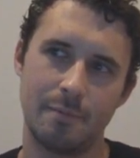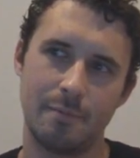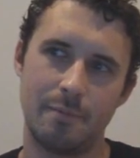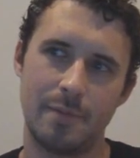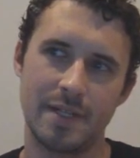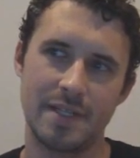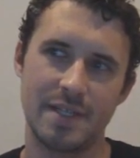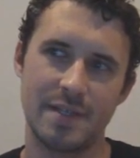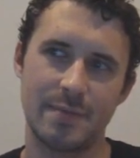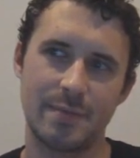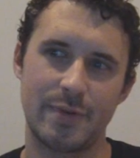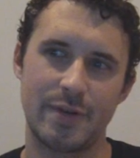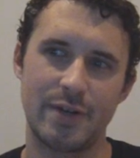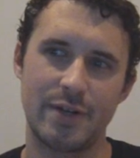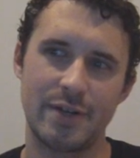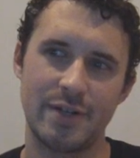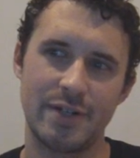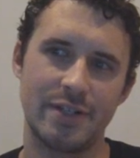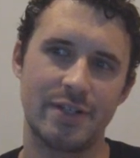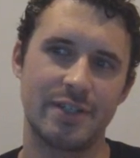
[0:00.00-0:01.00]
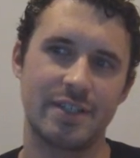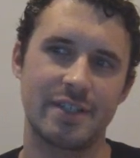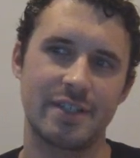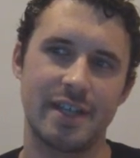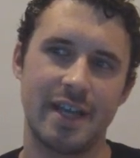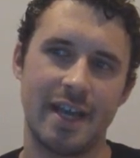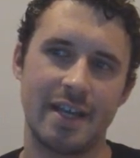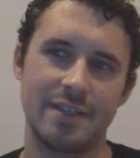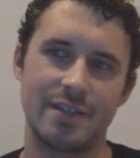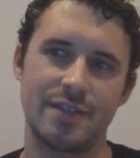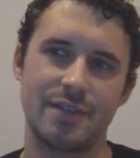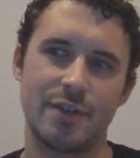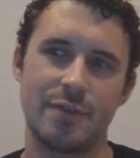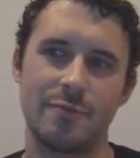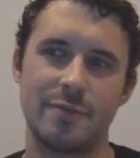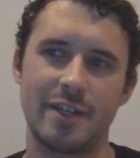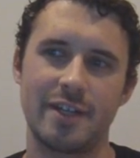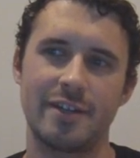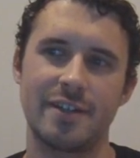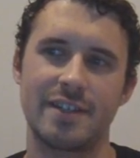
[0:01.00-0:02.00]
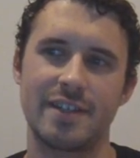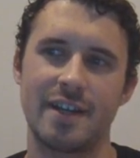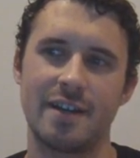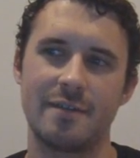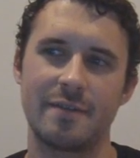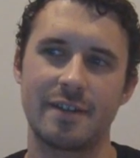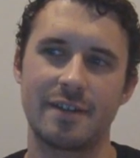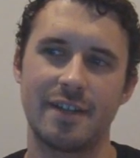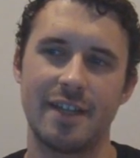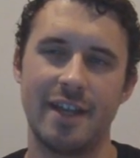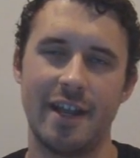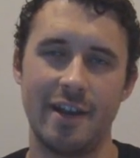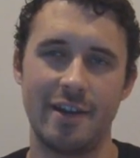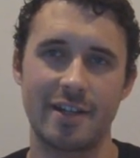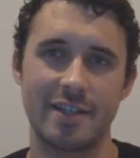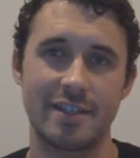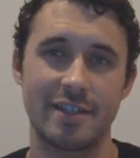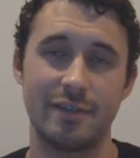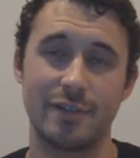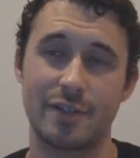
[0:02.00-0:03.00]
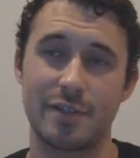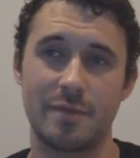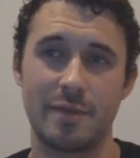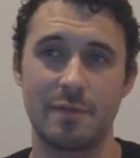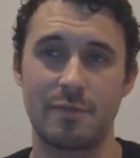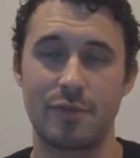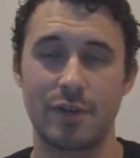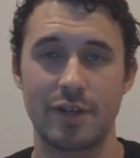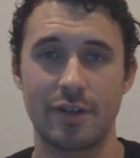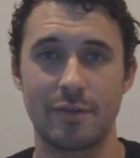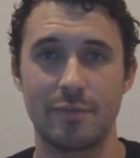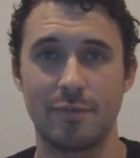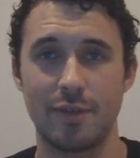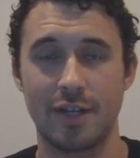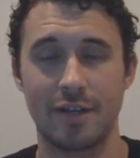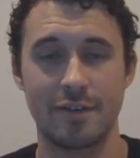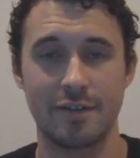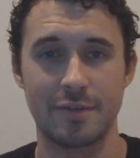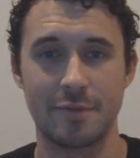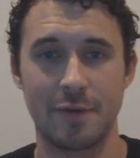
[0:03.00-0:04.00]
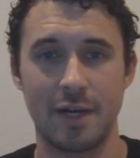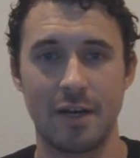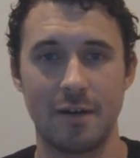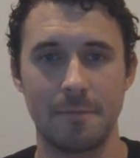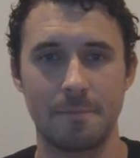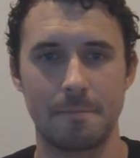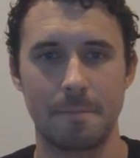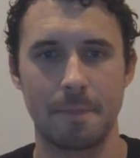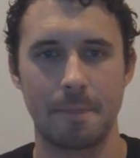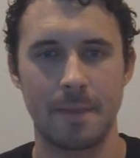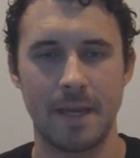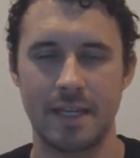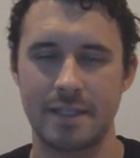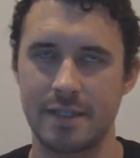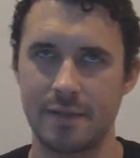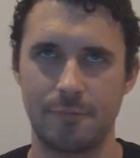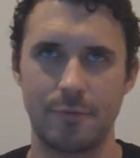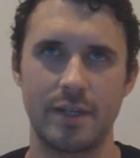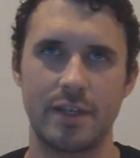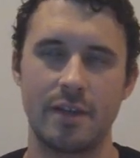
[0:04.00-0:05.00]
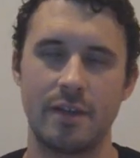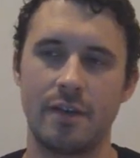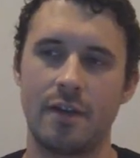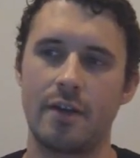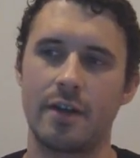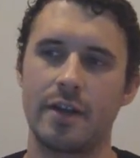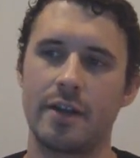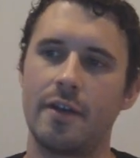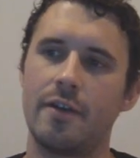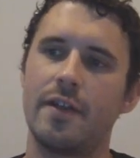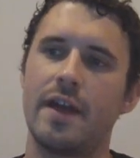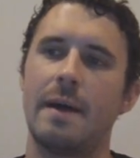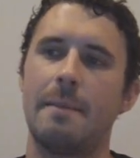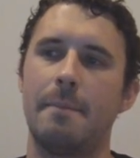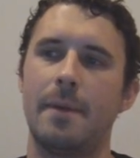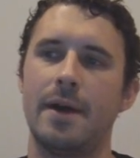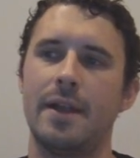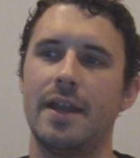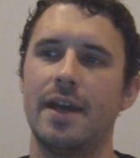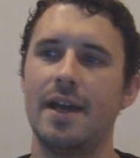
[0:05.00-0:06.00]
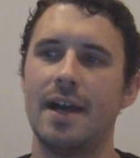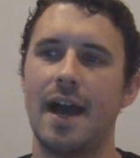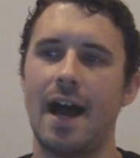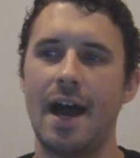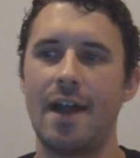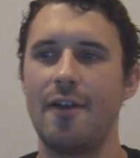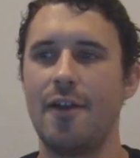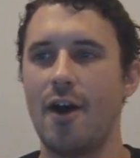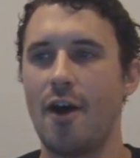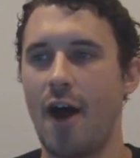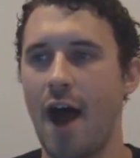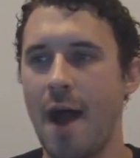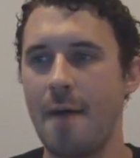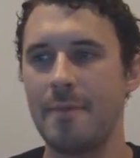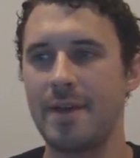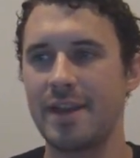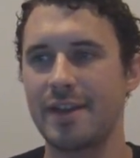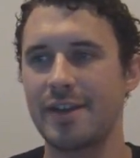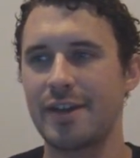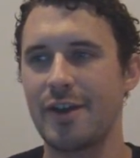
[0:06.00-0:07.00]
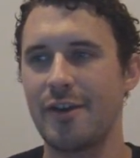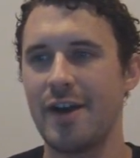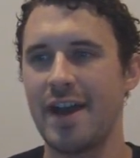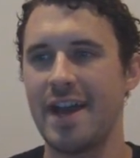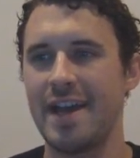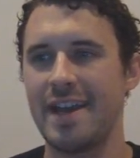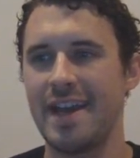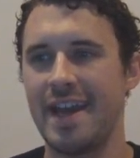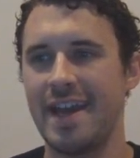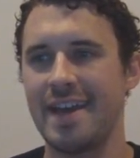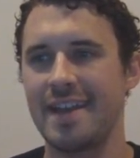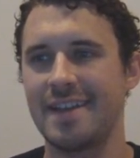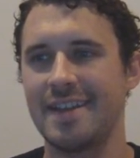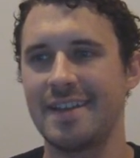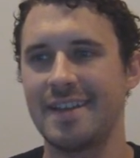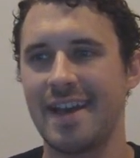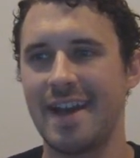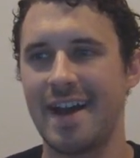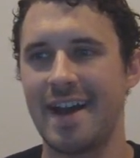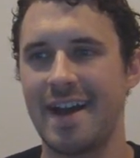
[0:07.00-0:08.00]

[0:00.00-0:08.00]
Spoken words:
but Spurs had so many good timing, and Eriksen looks to be a pretty good player as well, as if we didn't already know that. But I don't know. I'm gonna go ahead and